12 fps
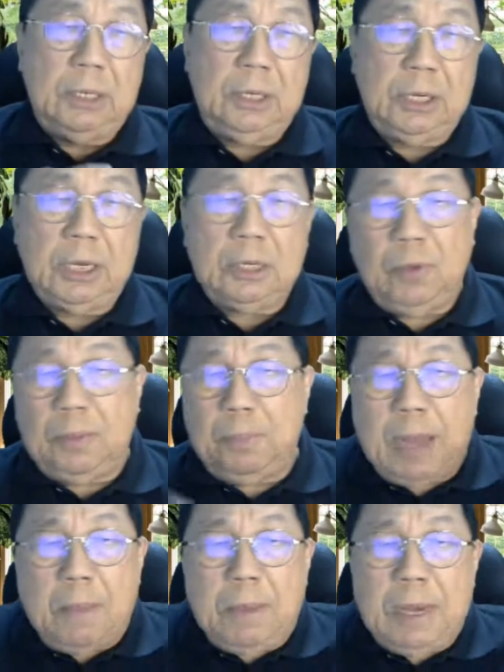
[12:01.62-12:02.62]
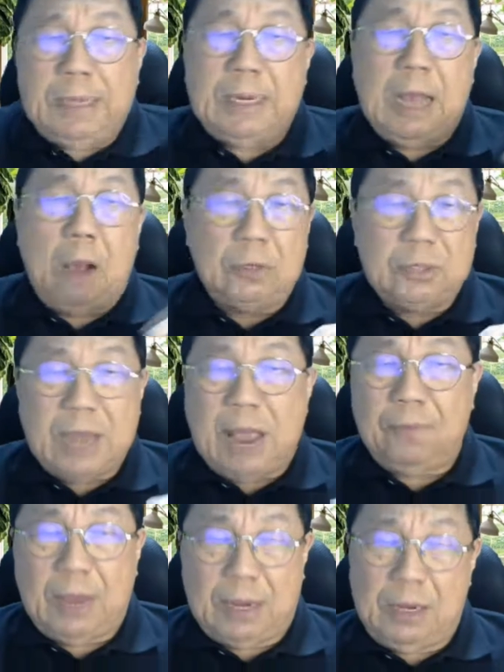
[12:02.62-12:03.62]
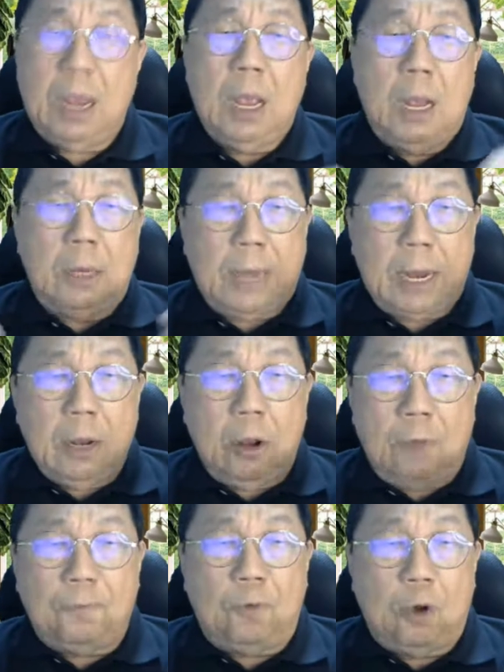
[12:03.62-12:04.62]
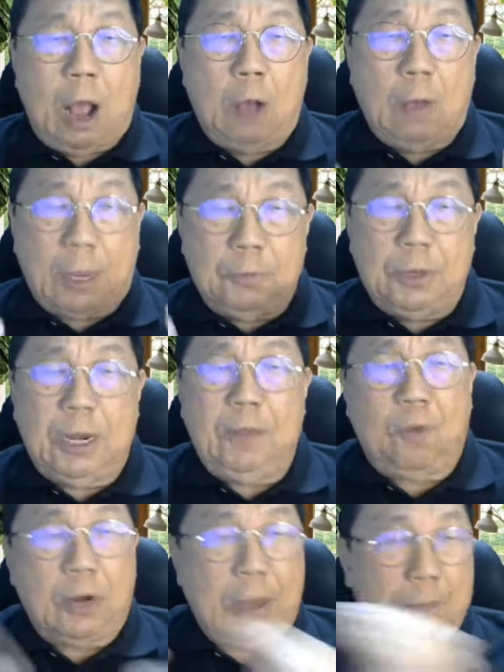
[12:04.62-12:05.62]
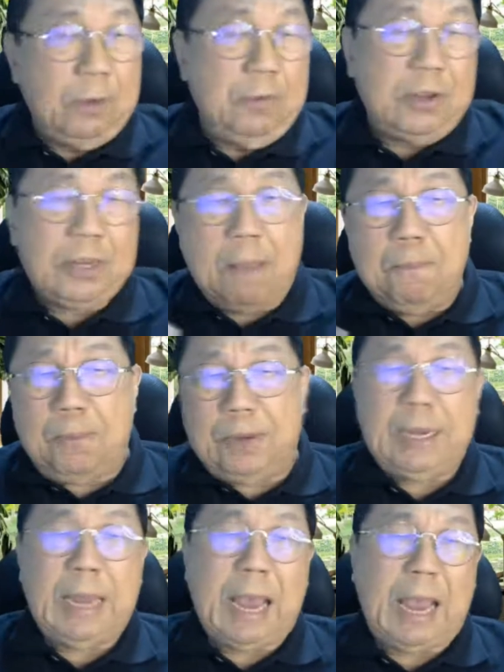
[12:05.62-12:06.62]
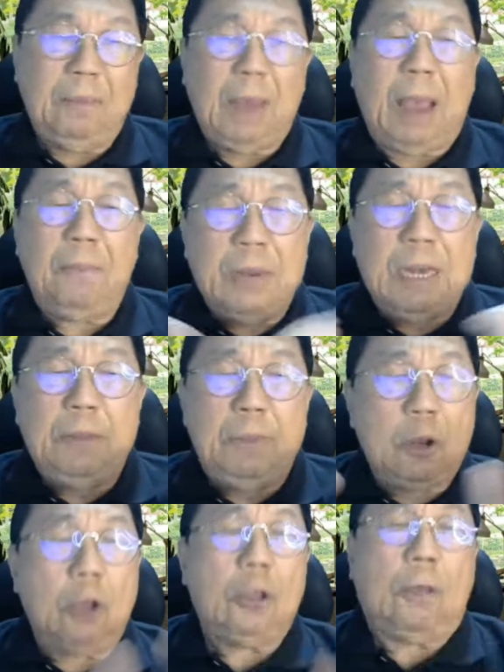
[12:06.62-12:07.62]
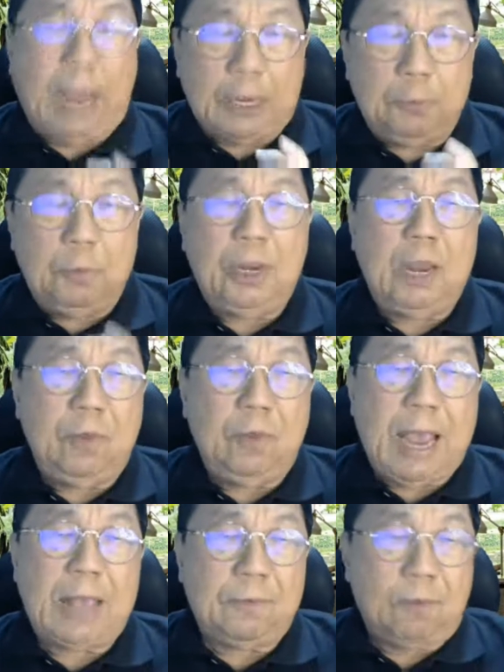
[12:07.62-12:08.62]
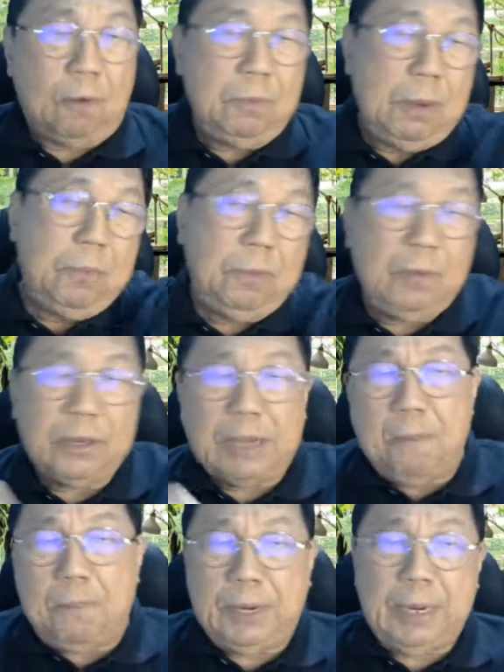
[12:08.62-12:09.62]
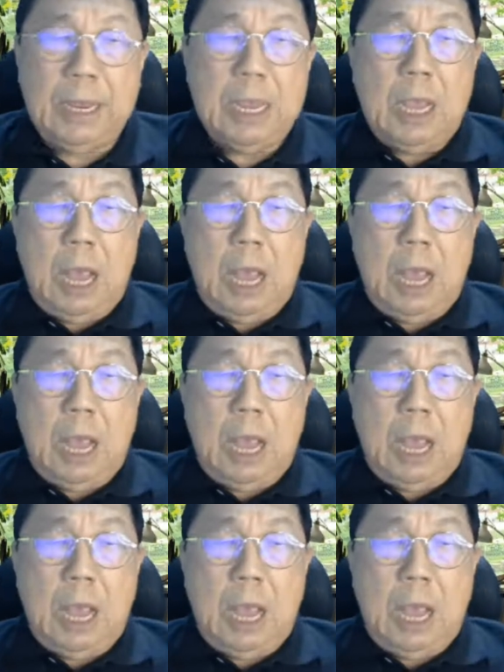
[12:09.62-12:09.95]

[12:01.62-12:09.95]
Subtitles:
here. We become a leader ourselves, and thank God for our experience for the previous company. And I believe because of the experience we gathered from the previous company,